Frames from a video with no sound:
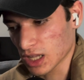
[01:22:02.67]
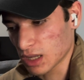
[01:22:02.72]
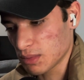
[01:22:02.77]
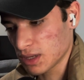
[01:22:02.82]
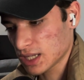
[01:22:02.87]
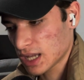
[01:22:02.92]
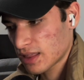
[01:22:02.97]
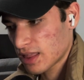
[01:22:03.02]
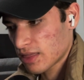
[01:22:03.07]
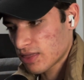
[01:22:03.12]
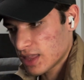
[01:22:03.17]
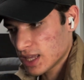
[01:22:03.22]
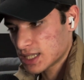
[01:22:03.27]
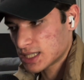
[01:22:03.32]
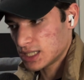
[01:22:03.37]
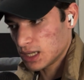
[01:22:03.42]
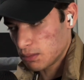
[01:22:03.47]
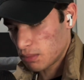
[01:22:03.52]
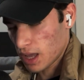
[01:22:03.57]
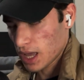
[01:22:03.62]
because I think this
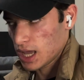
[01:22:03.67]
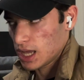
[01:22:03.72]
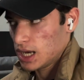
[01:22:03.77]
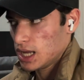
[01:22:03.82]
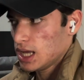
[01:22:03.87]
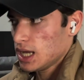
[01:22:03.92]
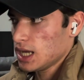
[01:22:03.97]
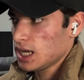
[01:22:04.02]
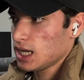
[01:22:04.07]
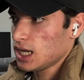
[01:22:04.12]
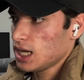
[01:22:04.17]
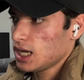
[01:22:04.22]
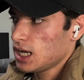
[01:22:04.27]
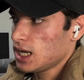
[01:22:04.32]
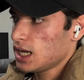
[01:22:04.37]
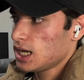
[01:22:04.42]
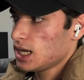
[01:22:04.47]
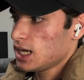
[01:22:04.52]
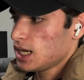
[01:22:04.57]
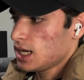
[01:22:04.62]
debate
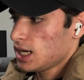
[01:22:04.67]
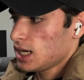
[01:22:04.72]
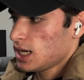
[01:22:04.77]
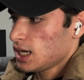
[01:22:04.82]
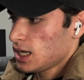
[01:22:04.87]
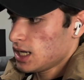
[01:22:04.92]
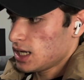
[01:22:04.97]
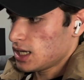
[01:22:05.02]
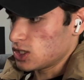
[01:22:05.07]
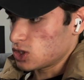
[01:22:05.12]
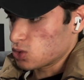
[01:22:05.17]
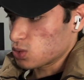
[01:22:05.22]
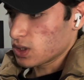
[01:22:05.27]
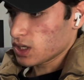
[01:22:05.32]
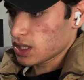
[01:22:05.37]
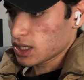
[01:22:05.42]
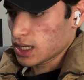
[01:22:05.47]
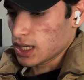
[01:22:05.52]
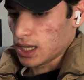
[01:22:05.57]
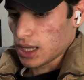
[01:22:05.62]
is
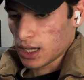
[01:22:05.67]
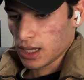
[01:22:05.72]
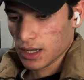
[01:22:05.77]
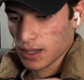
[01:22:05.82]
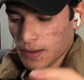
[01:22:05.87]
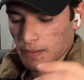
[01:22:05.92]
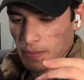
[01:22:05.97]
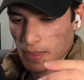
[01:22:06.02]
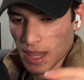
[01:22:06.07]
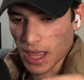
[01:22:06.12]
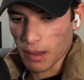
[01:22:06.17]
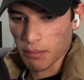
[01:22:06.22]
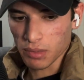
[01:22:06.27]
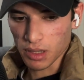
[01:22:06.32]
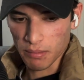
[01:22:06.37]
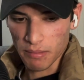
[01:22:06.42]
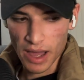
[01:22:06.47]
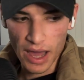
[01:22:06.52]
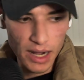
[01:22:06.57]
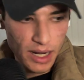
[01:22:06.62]
really
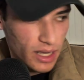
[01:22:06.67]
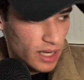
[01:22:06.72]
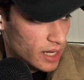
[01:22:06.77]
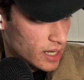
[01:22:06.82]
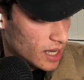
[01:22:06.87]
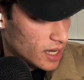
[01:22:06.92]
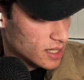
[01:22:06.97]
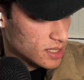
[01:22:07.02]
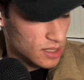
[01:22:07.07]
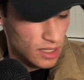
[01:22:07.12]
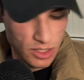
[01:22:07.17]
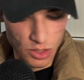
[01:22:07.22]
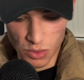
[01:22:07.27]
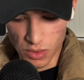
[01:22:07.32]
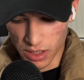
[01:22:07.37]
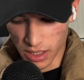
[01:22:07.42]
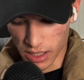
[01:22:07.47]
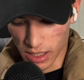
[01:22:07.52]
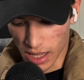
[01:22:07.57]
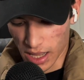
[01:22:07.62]
emblematic. I guess it's
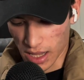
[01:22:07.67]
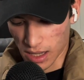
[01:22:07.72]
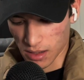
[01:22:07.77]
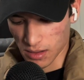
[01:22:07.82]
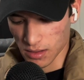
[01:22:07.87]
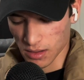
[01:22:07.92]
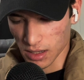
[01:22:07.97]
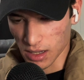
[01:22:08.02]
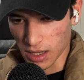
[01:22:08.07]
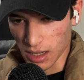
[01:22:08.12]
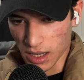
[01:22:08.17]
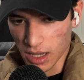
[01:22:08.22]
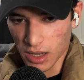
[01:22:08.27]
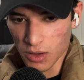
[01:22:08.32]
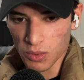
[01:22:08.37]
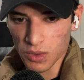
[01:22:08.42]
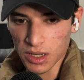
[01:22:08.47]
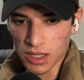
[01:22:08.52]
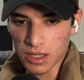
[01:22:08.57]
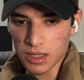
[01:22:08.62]
really like it
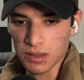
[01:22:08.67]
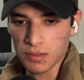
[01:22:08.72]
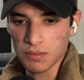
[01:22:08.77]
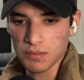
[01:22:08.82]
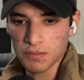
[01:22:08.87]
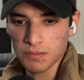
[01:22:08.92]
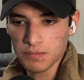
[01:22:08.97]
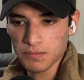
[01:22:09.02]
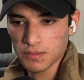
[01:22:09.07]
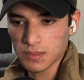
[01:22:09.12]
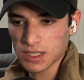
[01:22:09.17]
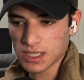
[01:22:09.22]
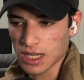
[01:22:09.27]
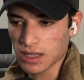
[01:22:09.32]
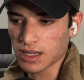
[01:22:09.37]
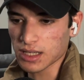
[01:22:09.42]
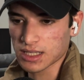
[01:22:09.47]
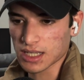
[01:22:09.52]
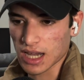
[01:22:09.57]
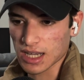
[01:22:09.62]
really
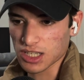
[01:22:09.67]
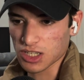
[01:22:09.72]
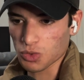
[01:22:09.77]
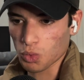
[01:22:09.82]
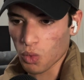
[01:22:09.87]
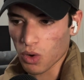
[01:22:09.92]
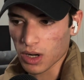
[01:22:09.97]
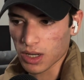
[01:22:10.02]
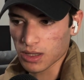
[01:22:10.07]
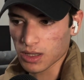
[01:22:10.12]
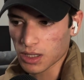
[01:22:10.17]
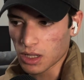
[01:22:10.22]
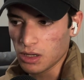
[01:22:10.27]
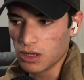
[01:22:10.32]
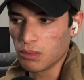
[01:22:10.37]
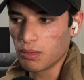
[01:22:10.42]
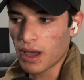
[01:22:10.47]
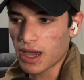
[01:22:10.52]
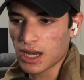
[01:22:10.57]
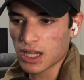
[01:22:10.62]
synthesizes what the
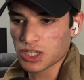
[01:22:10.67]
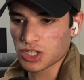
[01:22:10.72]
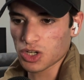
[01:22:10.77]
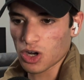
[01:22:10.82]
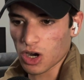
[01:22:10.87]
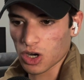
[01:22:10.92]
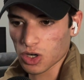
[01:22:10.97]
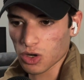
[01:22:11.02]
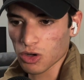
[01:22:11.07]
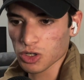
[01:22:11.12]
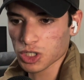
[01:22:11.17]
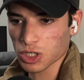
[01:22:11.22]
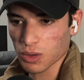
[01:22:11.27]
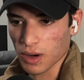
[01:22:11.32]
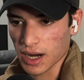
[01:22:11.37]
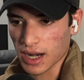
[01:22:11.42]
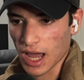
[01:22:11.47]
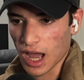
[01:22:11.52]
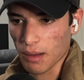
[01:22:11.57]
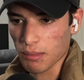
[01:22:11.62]
debate is in our culture
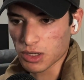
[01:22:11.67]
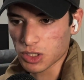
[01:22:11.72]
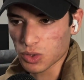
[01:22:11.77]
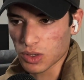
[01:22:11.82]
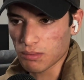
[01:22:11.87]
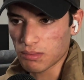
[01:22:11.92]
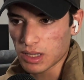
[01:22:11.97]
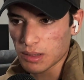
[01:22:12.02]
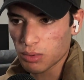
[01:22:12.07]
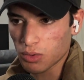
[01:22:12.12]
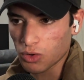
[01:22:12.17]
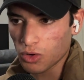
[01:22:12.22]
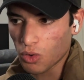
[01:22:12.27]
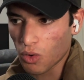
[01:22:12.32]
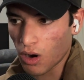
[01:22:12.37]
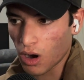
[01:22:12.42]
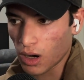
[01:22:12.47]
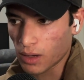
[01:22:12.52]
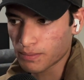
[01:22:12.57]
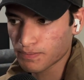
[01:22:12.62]
right now between people who
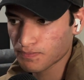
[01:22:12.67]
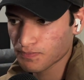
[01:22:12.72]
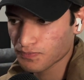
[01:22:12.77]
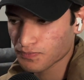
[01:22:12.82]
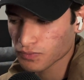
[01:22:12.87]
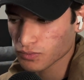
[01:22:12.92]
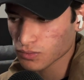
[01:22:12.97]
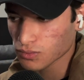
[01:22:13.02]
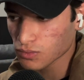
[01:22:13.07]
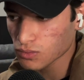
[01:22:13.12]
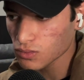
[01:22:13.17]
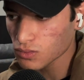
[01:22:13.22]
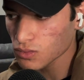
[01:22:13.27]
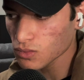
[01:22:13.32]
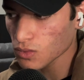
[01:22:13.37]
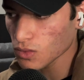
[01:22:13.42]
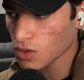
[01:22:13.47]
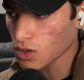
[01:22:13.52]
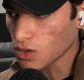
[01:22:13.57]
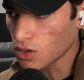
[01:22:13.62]
are
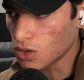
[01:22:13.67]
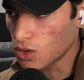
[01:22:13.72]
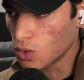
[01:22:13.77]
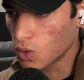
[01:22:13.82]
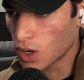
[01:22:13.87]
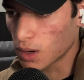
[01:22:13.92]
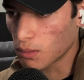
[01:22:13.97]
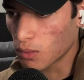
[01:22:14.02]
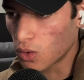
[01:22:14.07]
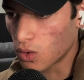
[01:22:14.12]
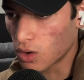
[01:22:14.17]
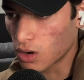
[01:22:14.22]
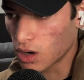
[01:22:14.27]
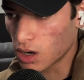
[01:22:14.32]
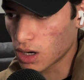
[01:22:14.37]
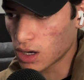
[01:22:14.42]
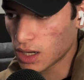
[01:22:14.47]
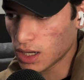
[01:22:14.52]
more